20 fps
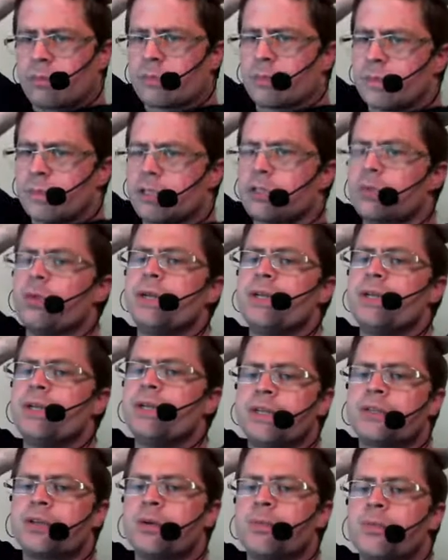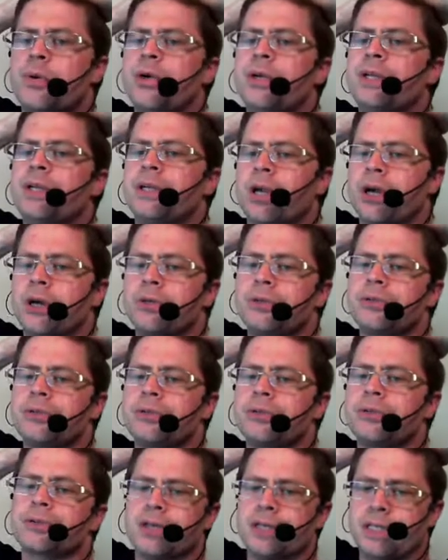Just wait till they start putting
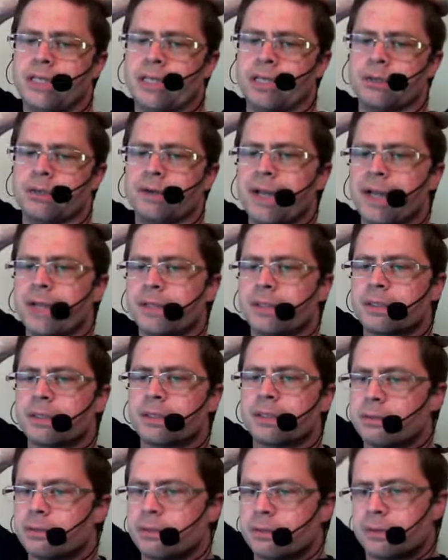coasters on the internet.